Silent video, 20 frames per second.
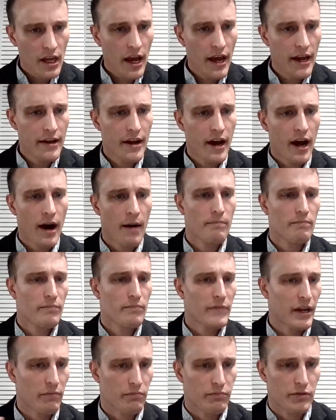and
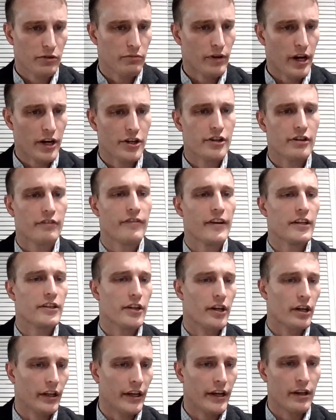just Russian defeats
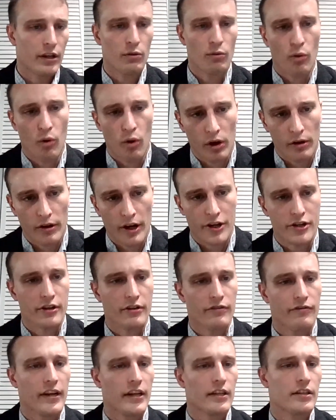early in the war, Russian
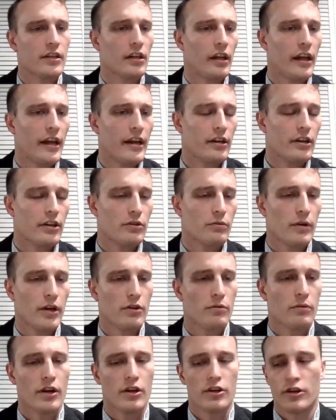defeats later in
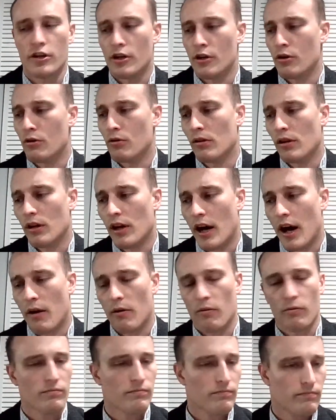2022.
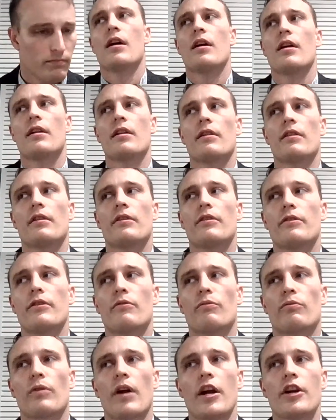The
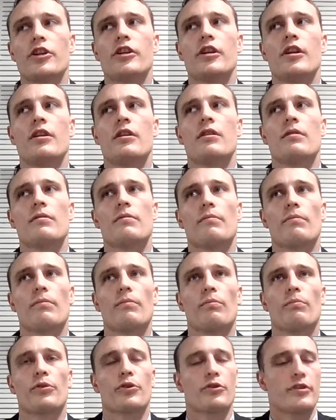Russian
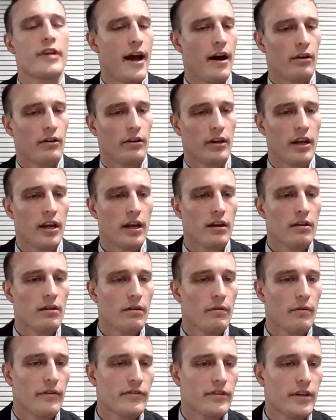brutality
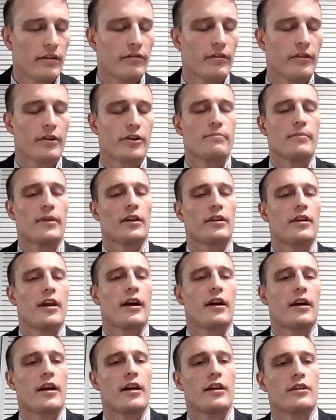that we've seen from the Russian
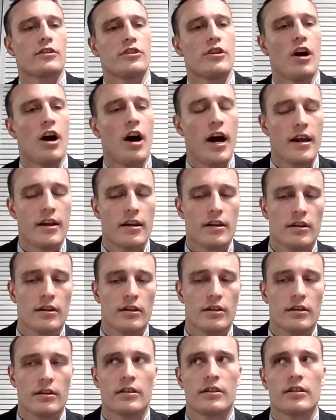military is not
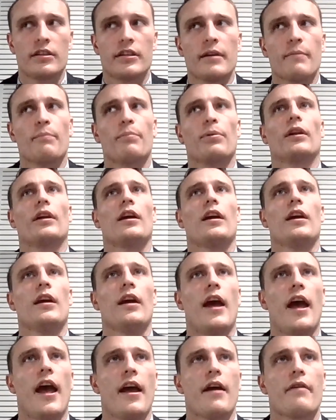simply
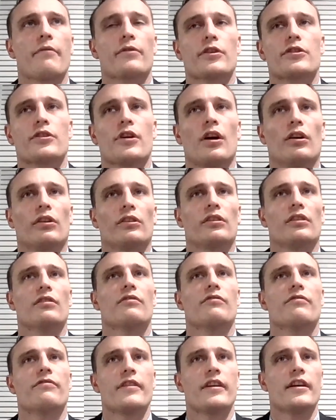a result of
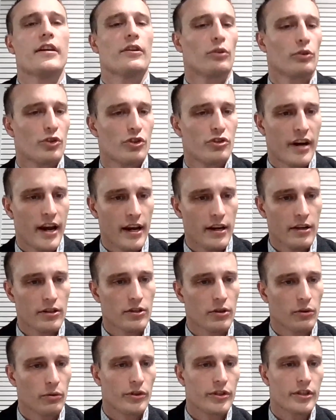ill-trained
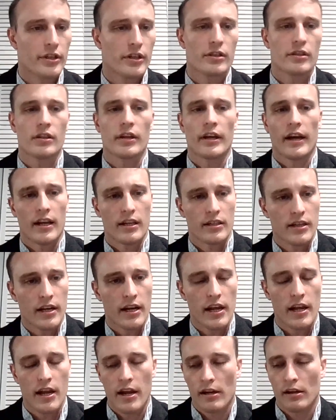soldiers. Like I said,
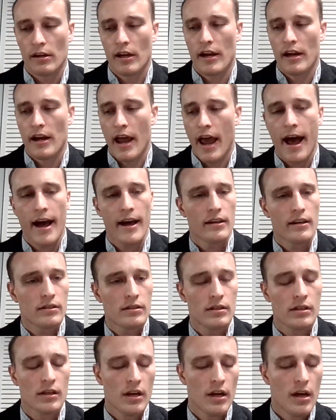it has,